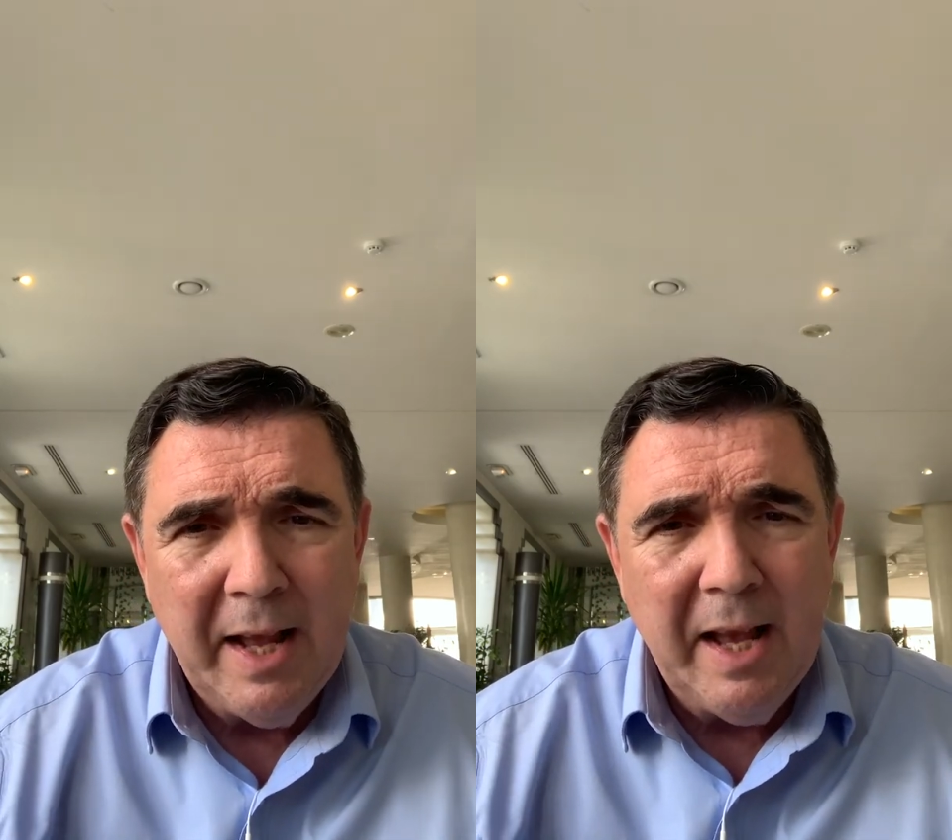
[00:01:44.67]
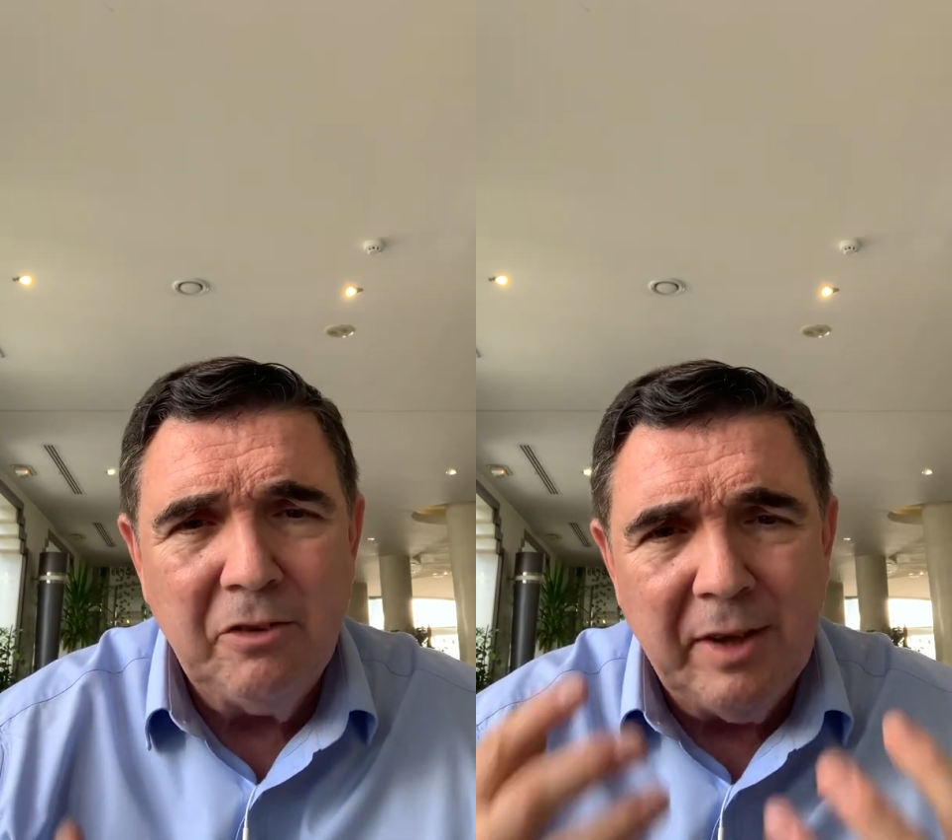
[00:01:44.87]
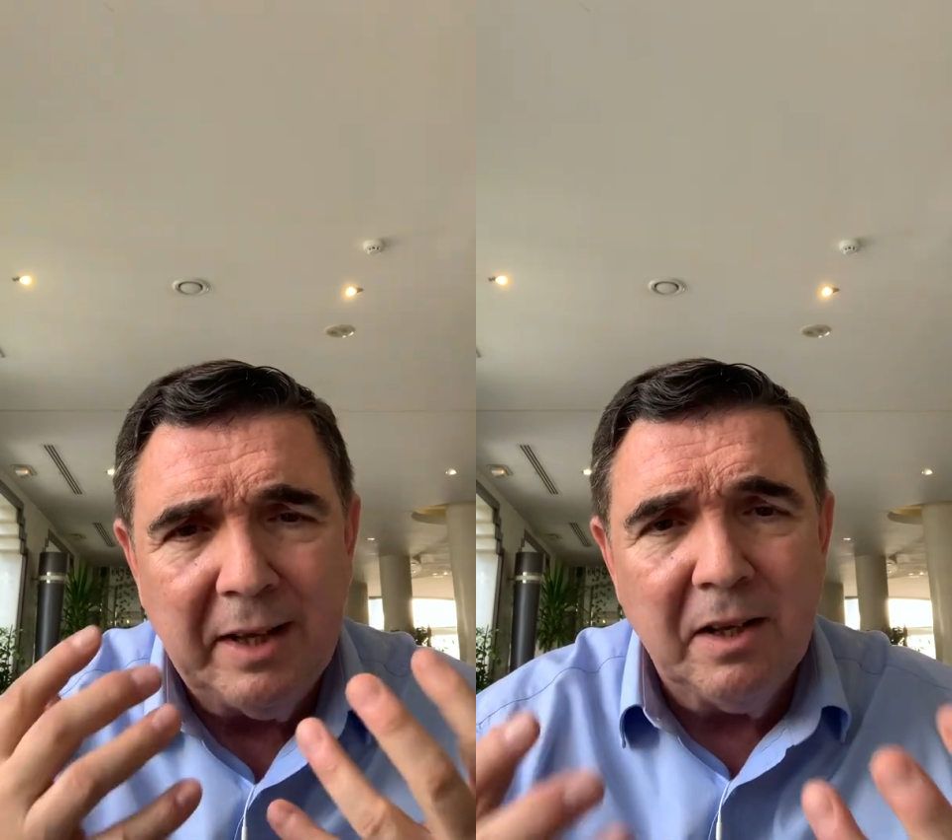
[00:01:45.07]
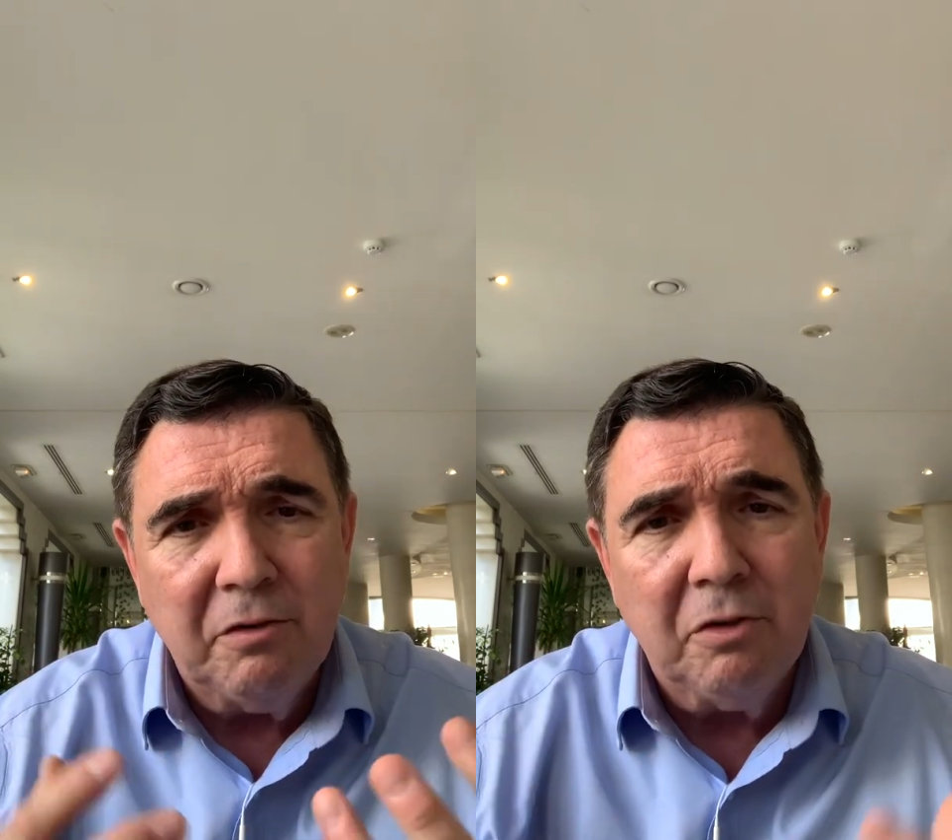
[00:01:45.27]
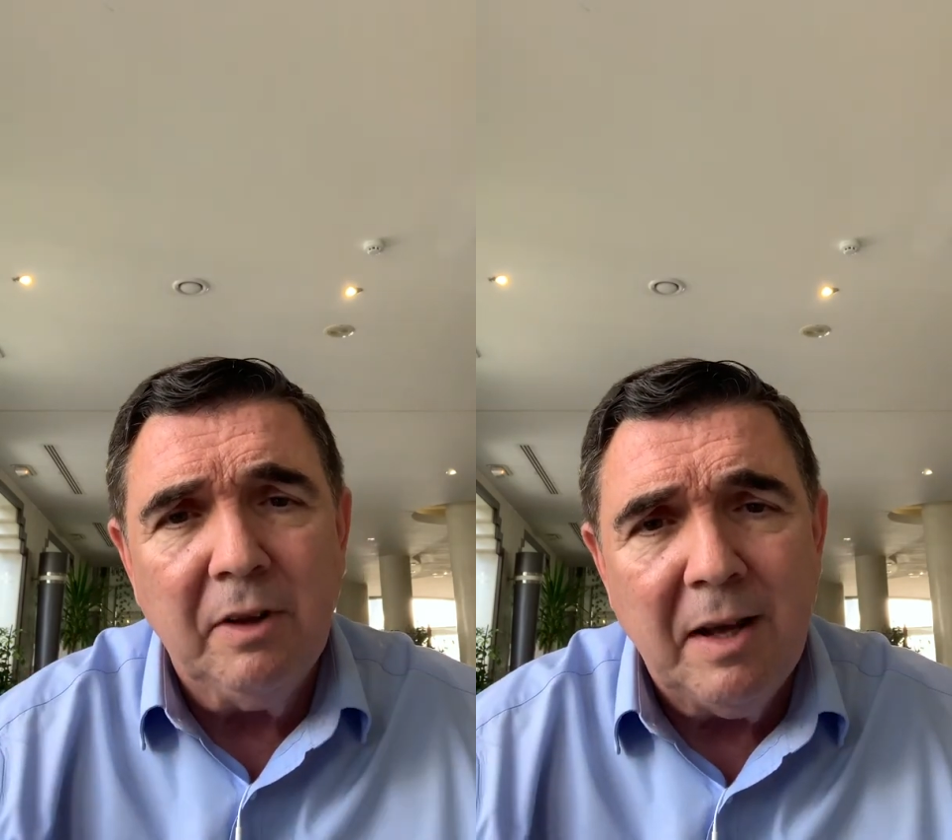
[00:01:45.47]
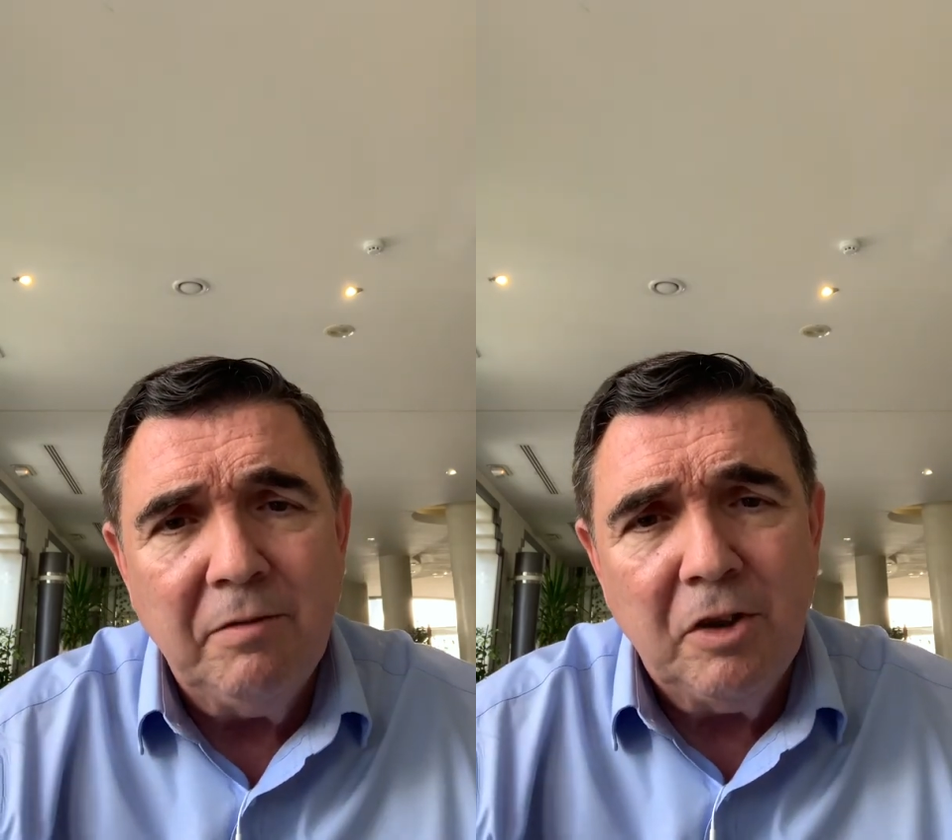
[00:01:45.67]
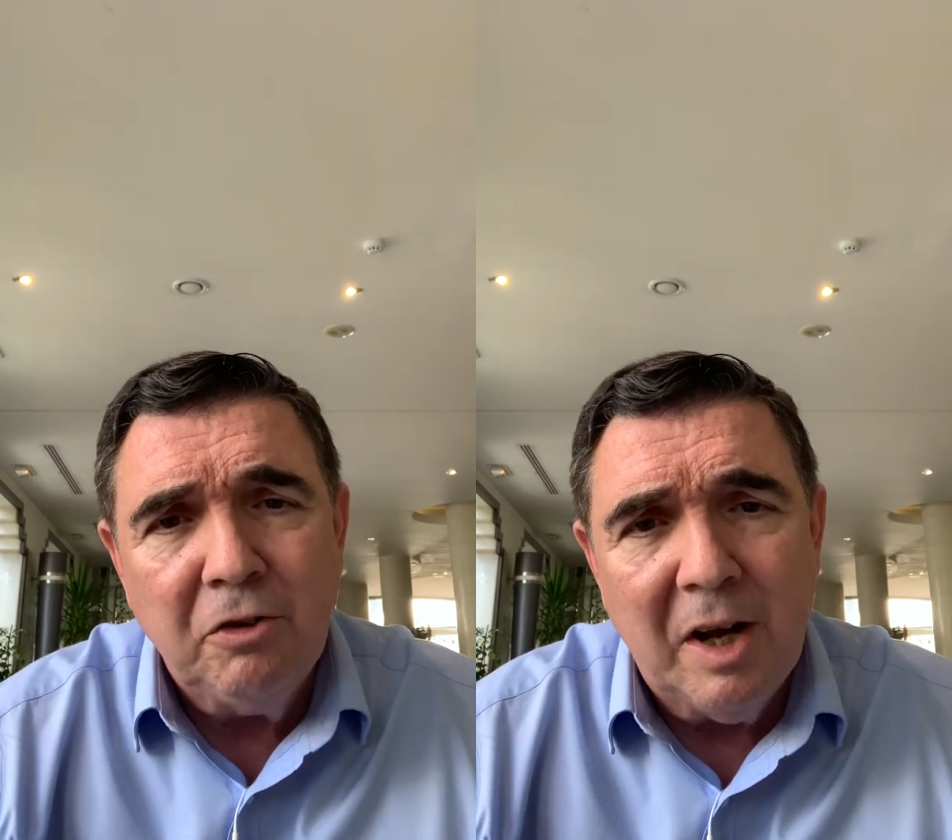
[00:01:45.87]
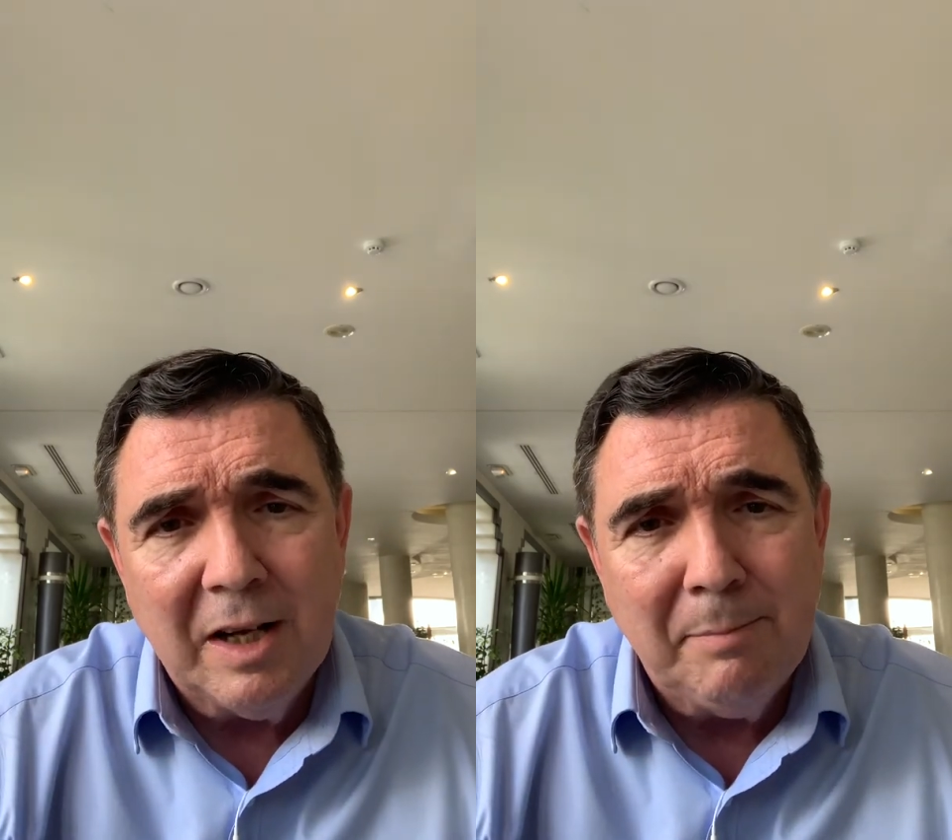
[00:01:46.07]
Executives love to
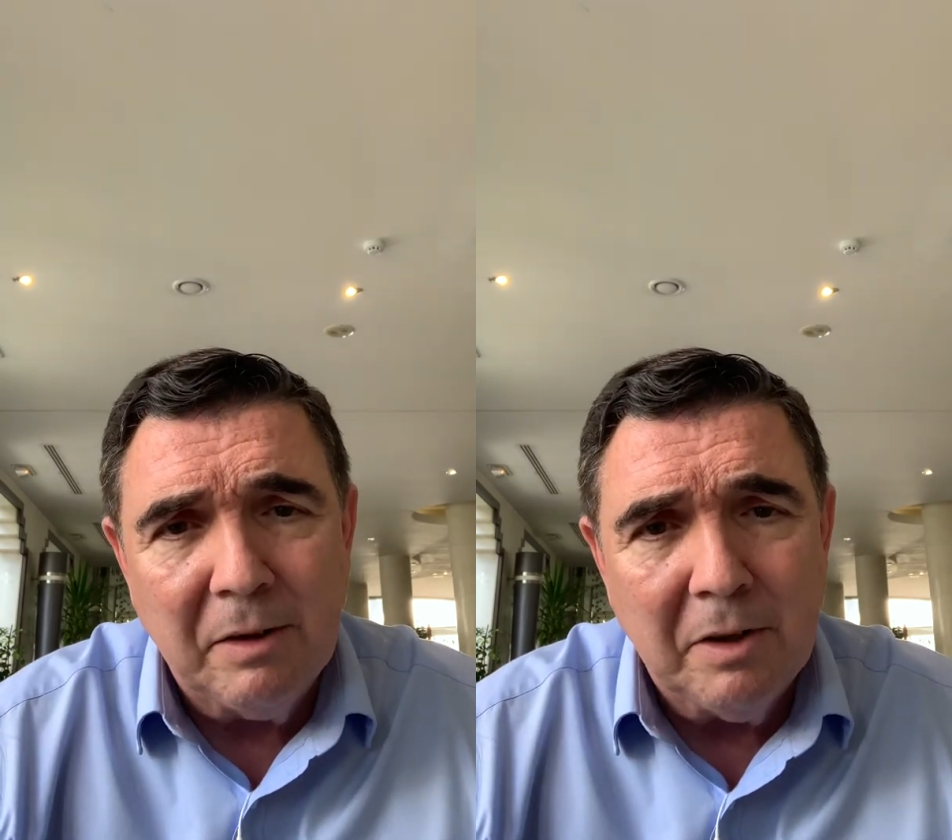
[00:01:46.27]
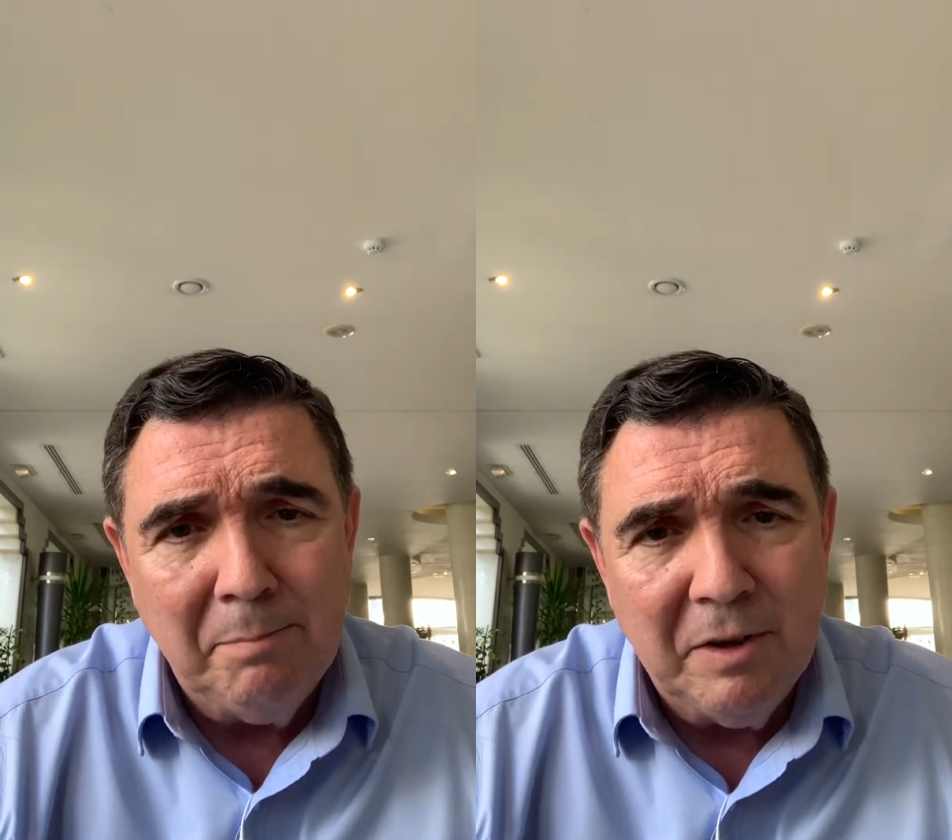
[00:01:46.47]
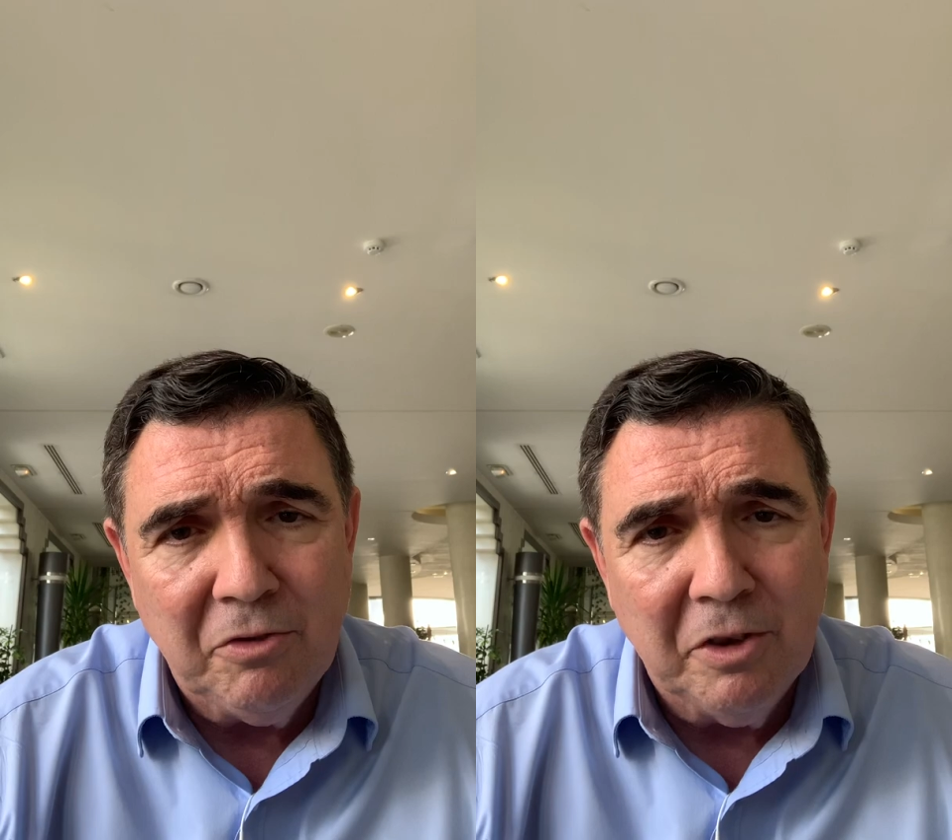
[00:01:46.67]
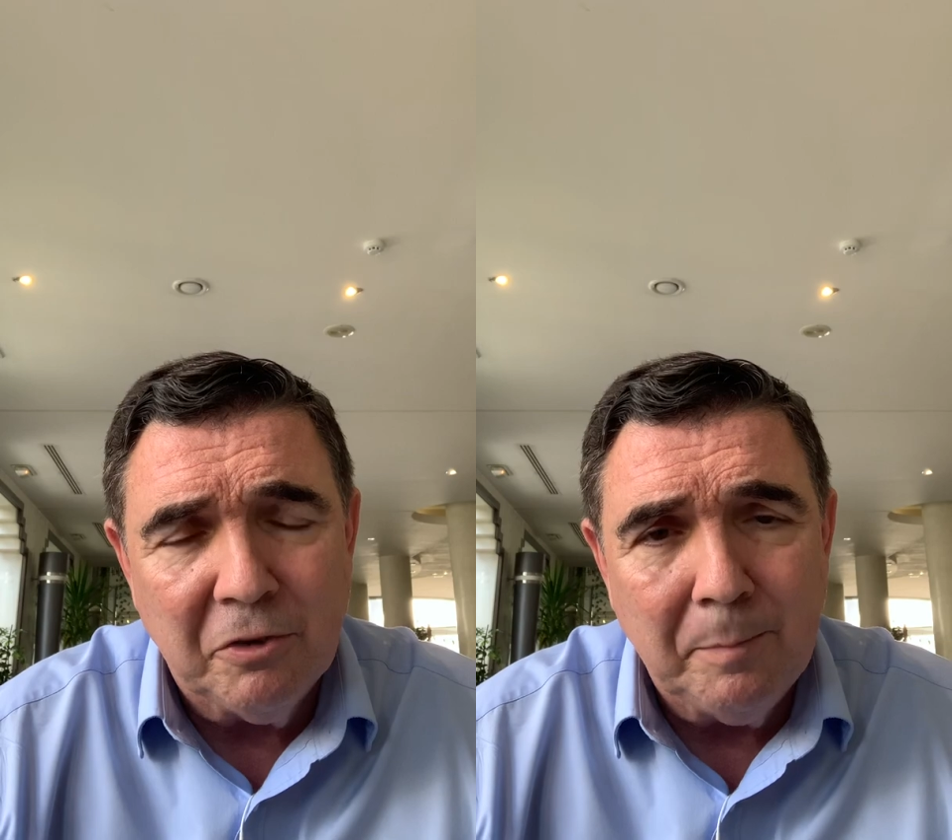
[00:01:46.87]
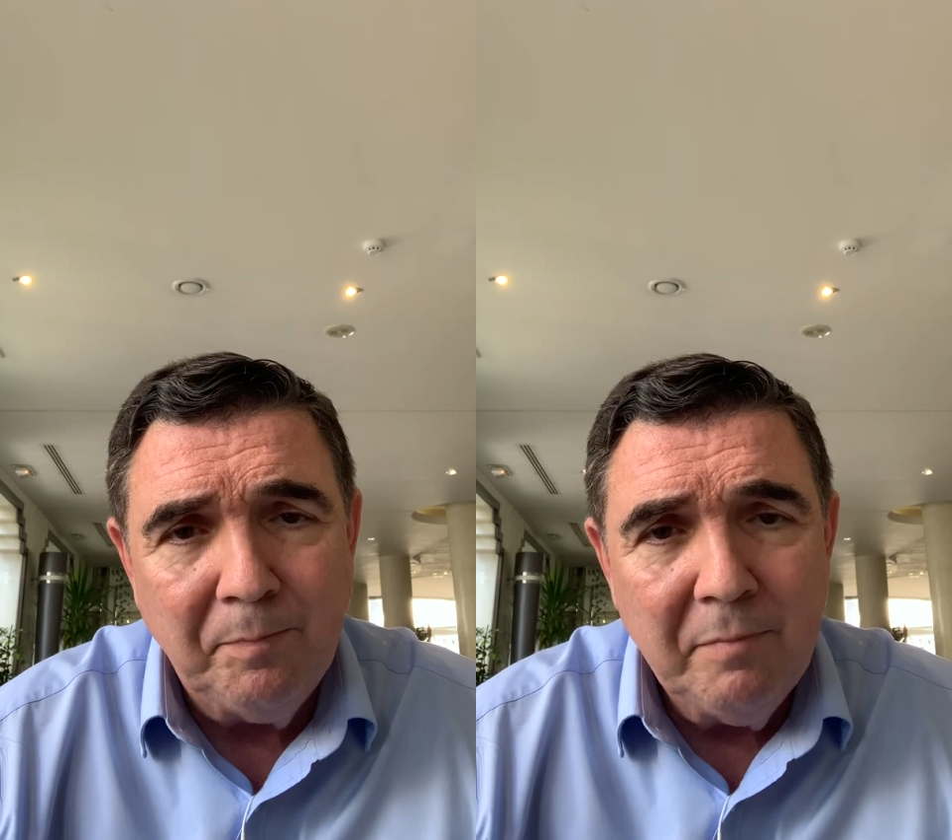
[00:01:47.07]
talk about the business.